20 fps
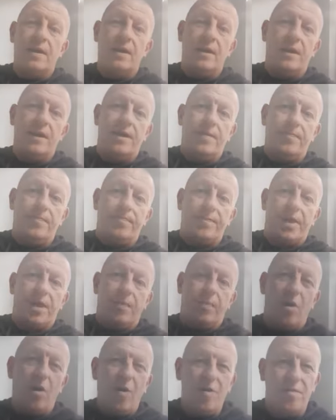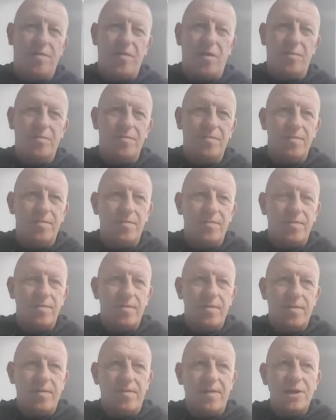Apart from
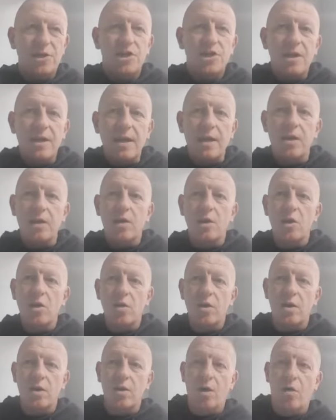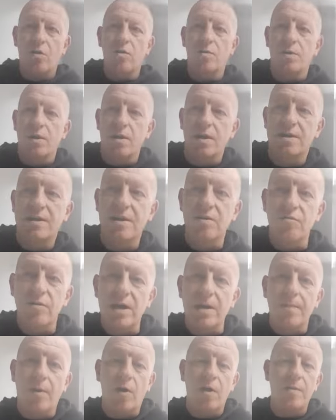visually looking horrible, it didn't
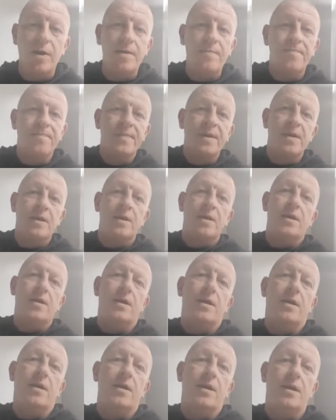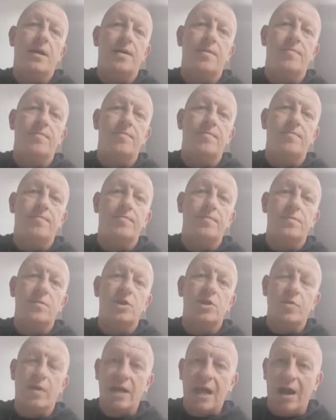really bother me.
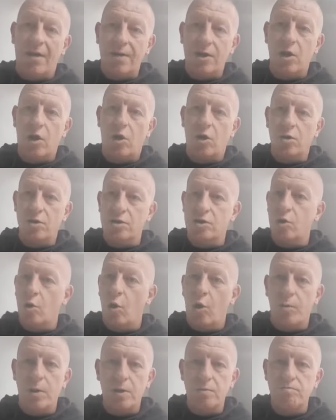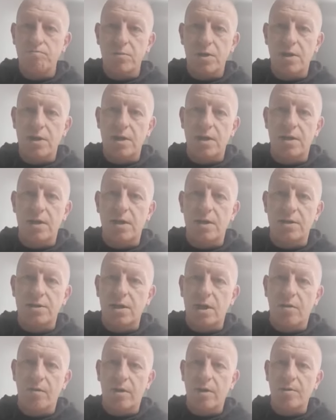So I carried on as normal
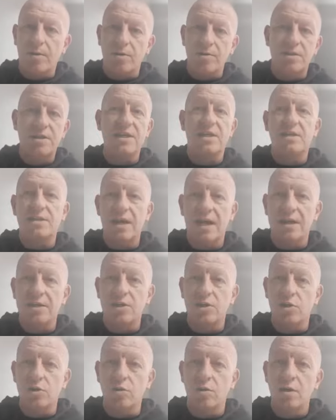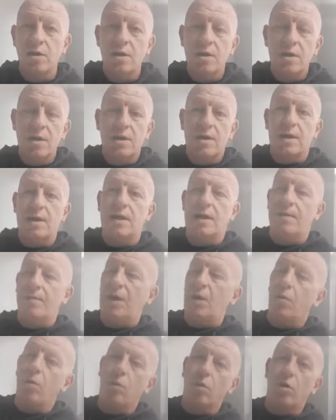until around about 6 years ago.
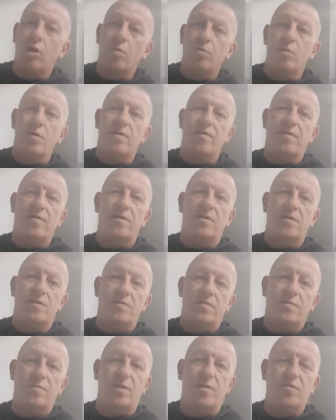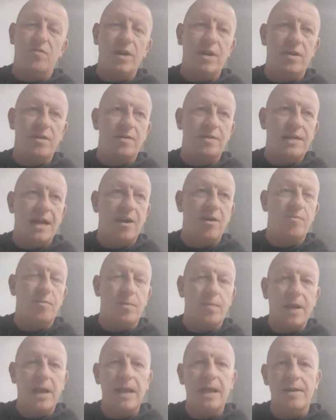I woke up with a real
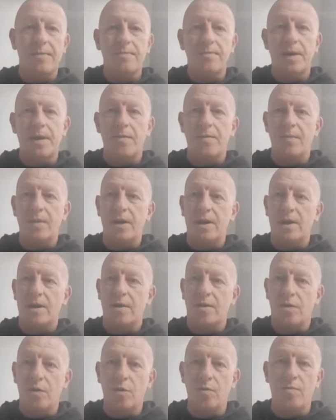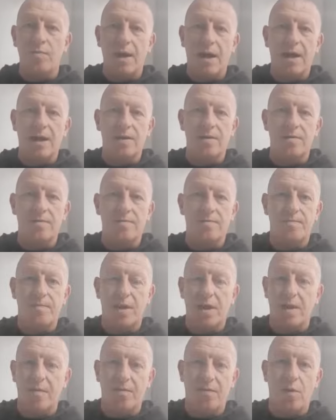terrible pain in my thumb and
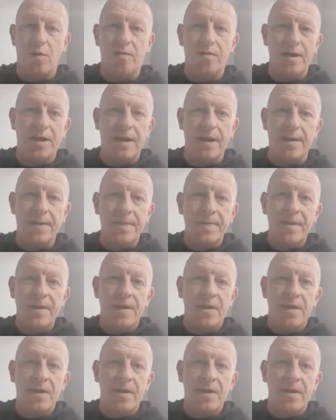forefinger.